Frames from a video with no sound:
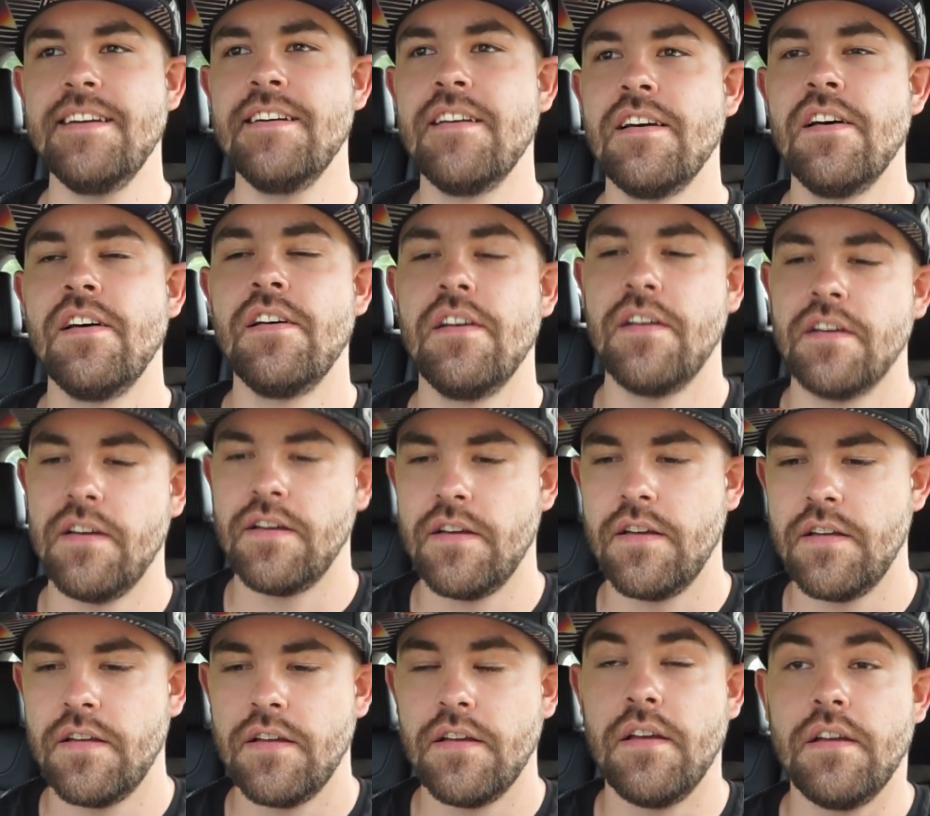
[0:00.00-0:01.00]

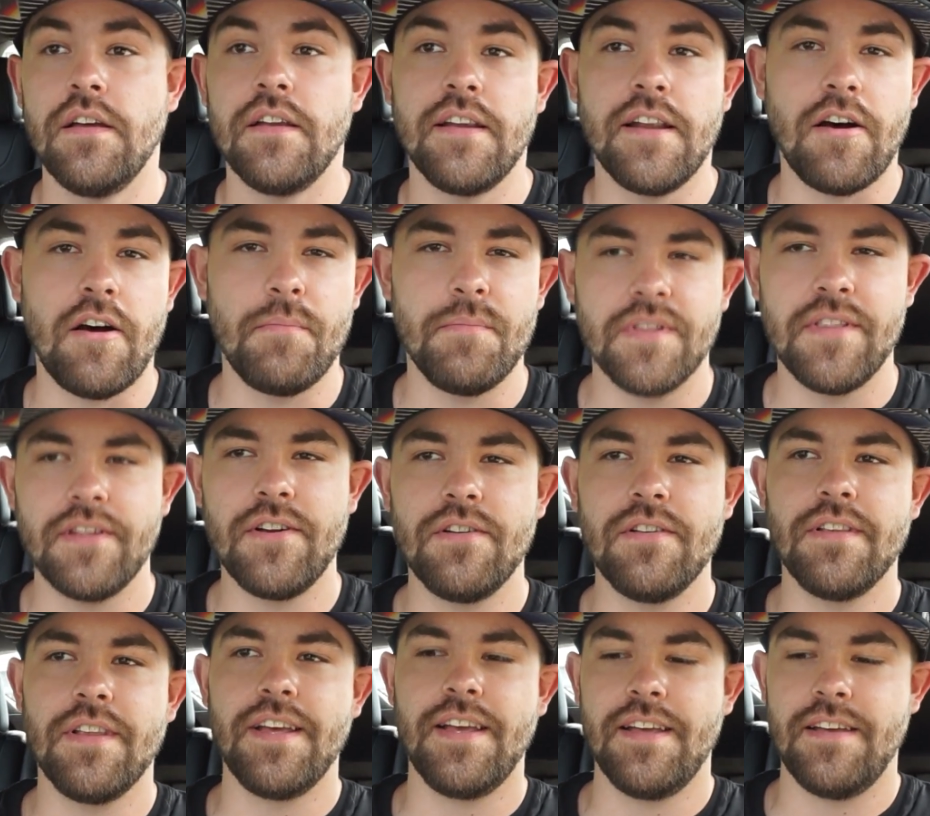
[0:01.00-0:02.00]
Now, I'm a
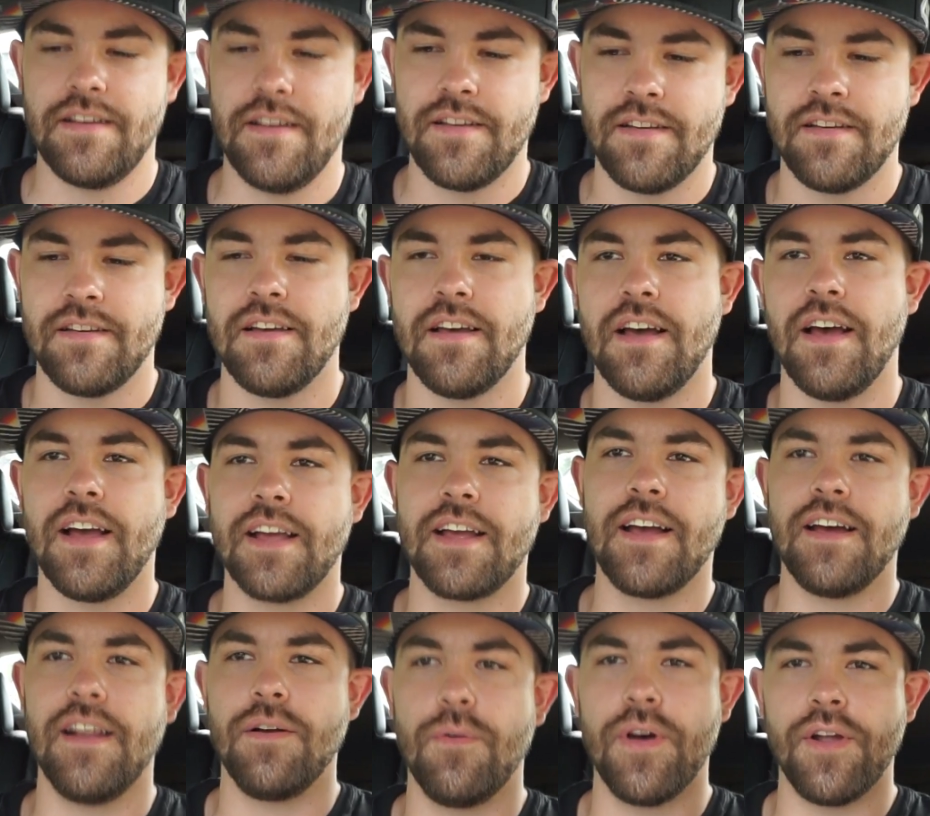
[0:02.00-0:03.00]
little late. I
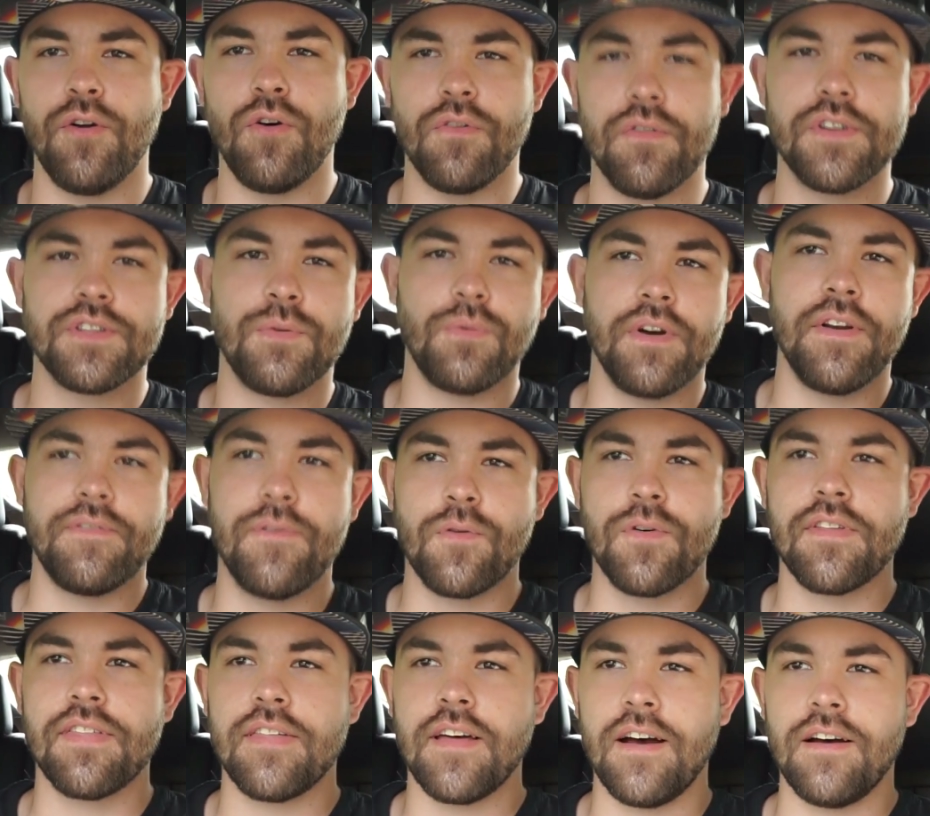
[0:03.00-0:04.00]
kind of went over
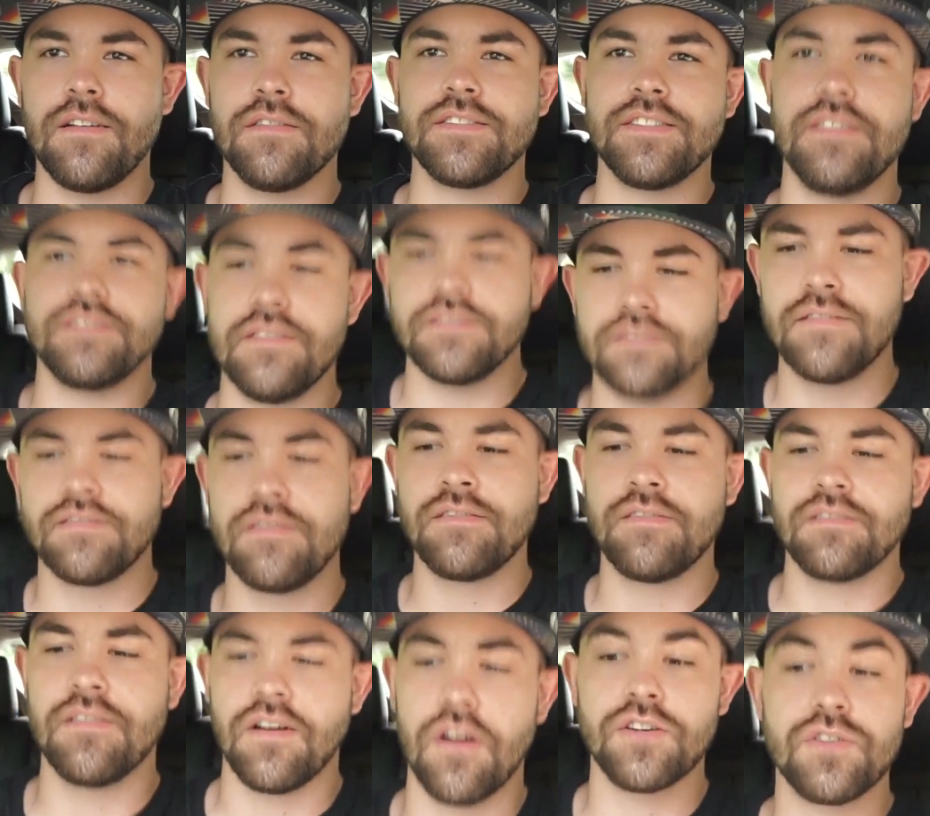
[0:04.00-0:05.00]
24,000
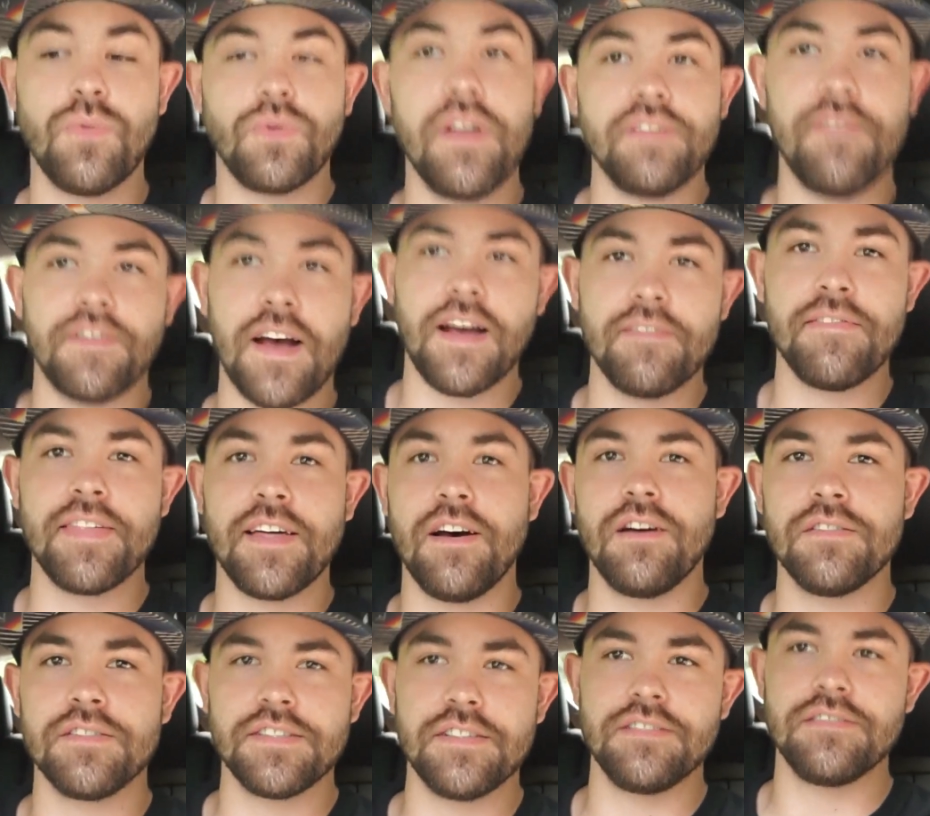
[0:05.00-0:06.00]
or
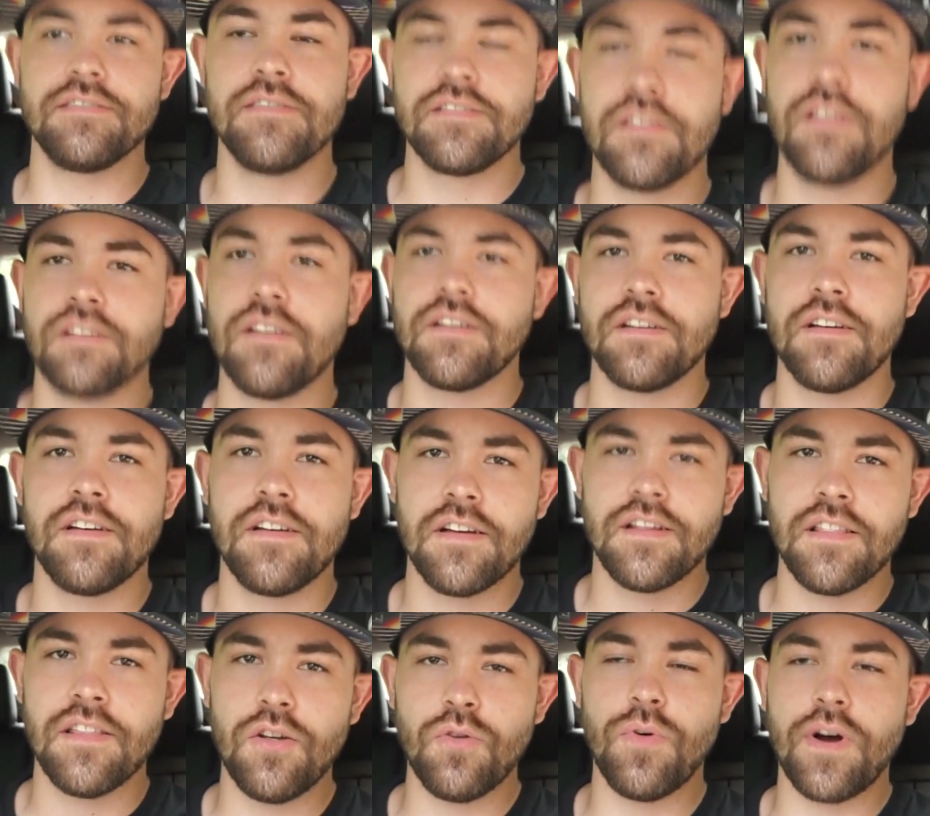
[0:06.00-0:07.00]
25,000
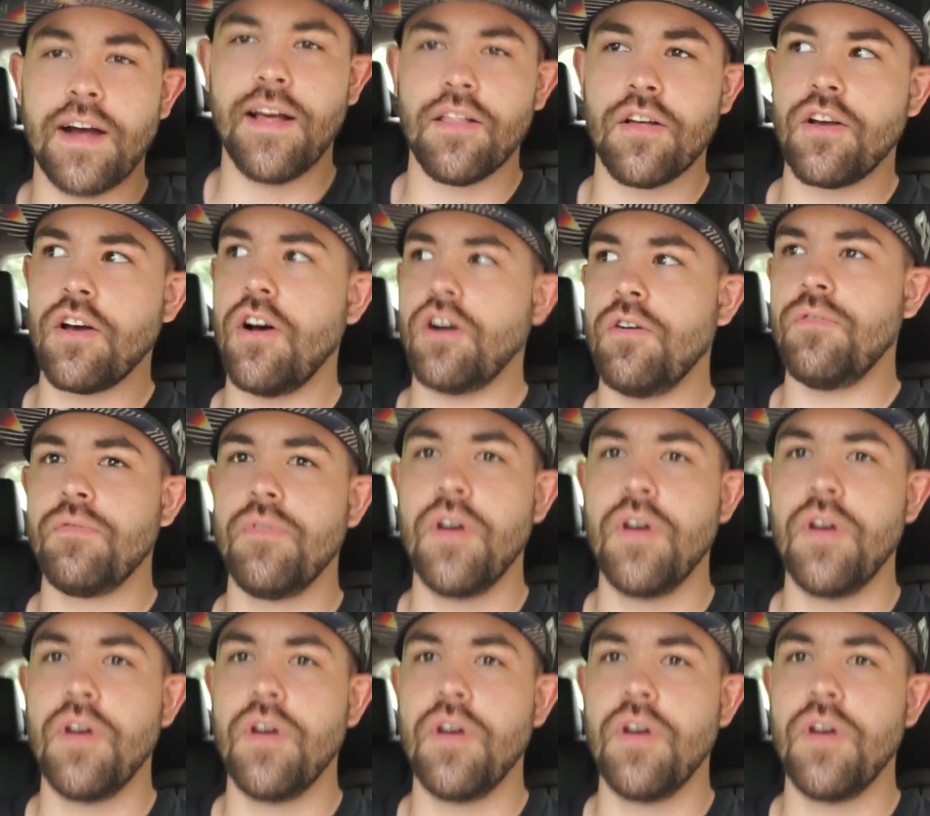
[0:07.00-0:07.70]
a little while ago.